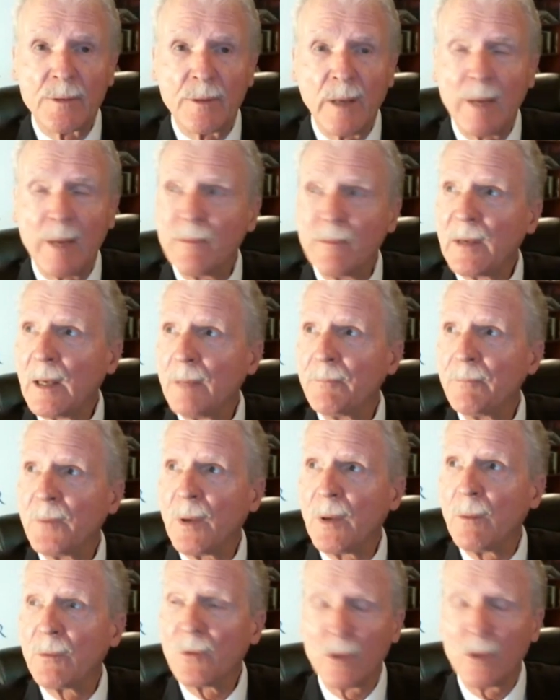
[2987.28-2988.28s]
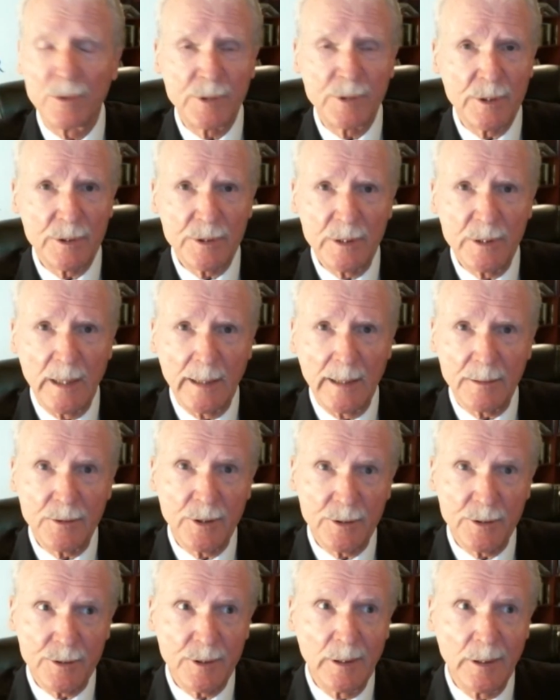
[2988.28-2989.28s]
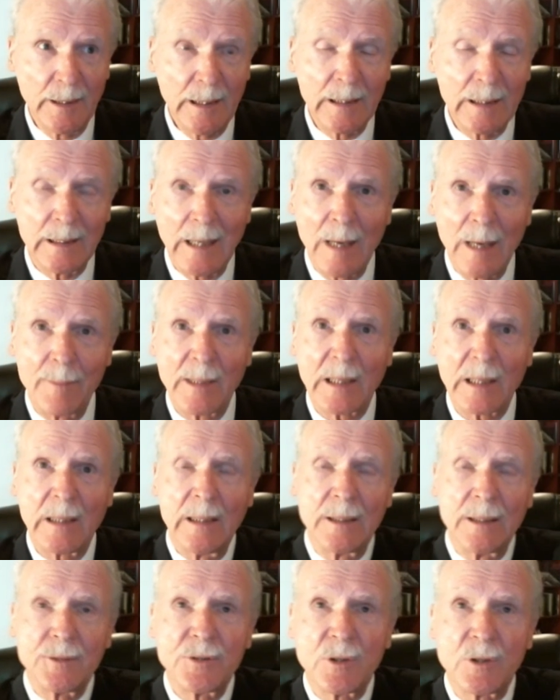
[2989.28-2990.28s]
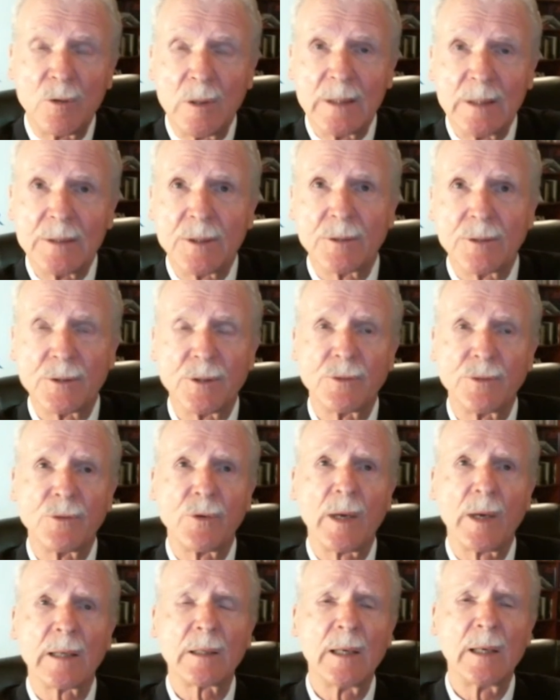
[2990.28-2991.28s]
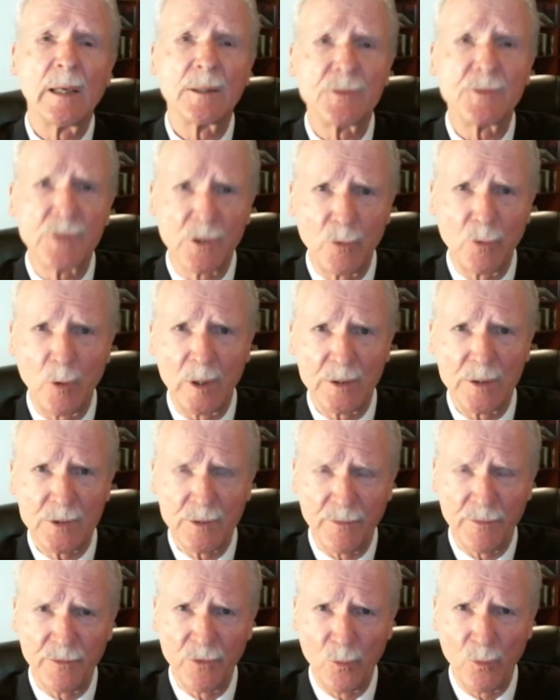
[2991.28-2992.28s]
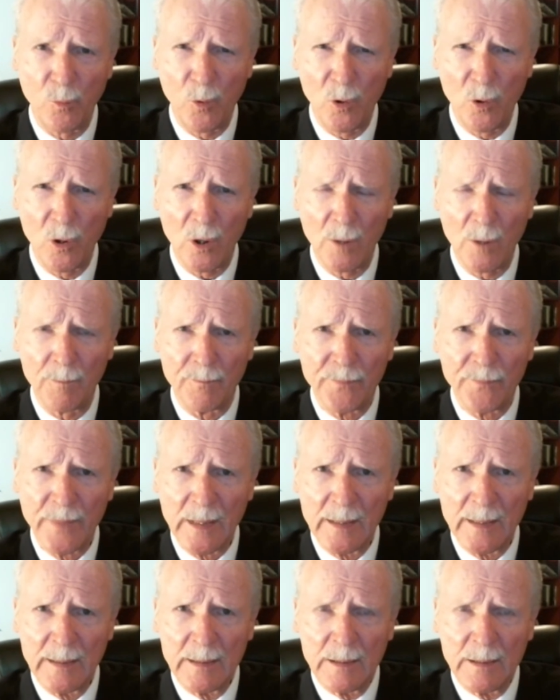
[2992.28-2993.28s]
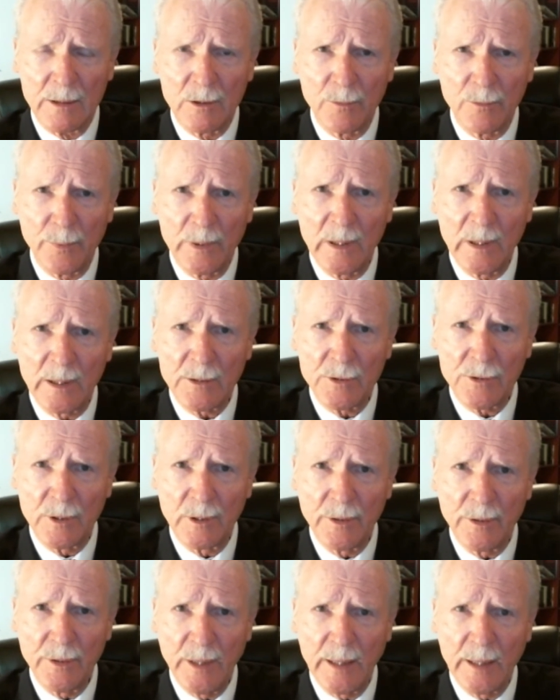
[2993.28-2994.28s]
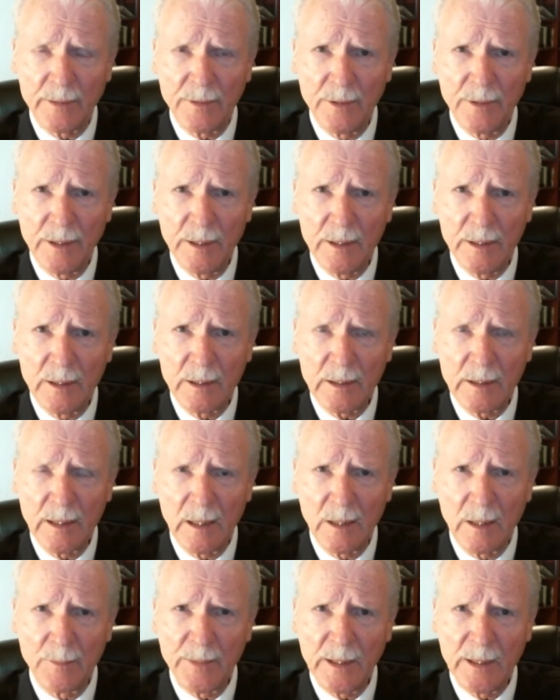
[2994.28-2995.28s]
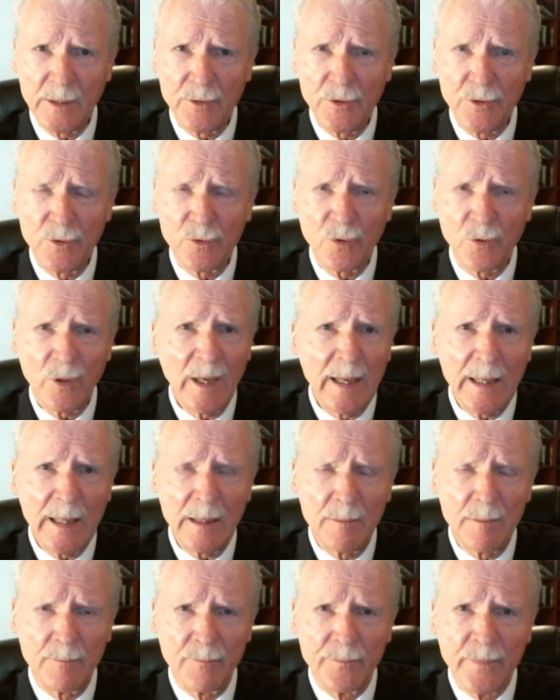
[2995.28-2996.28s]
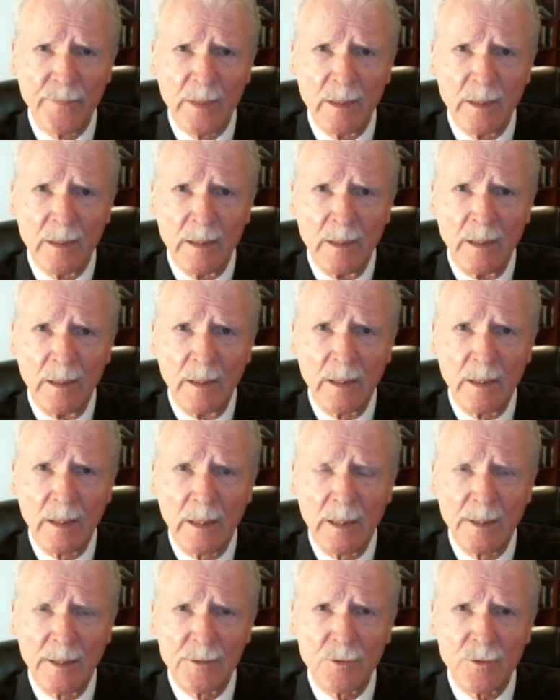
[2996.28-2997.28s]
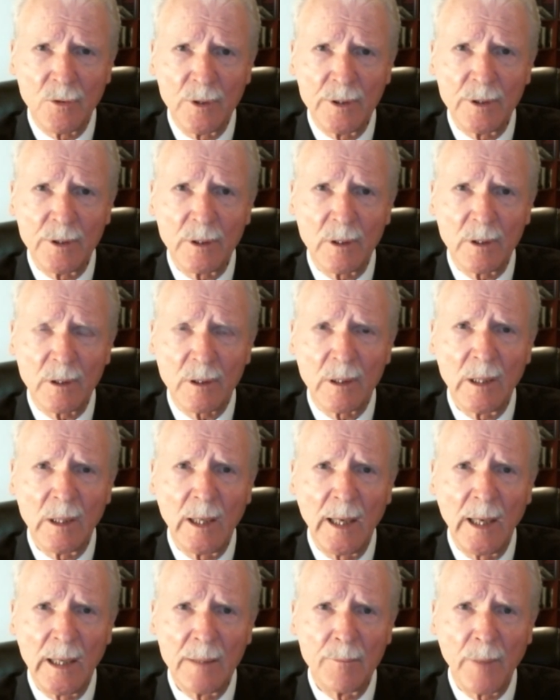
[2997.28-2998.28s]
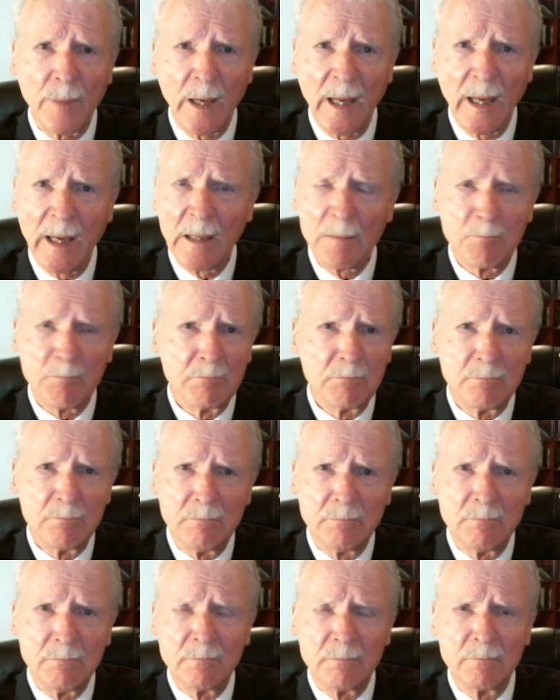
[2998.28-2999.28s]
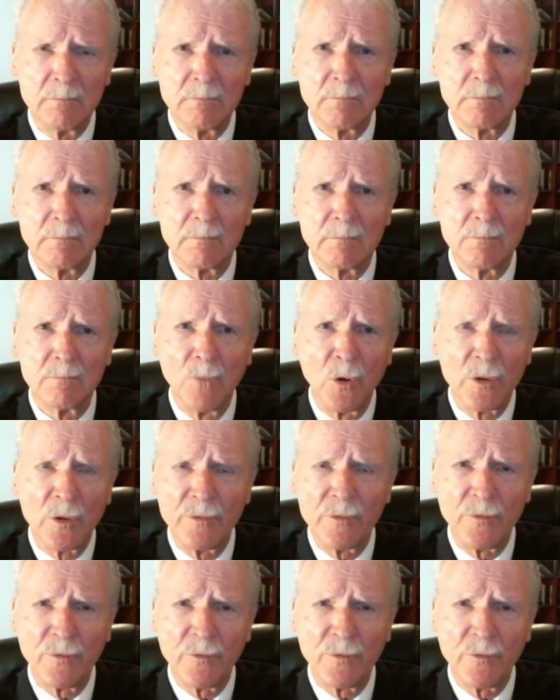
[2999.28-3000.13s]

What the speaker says: David, of course, it's not just an economic consequence. It's a direct consequence of the war. The prediction that the economy in Ukraine is going to decline by more than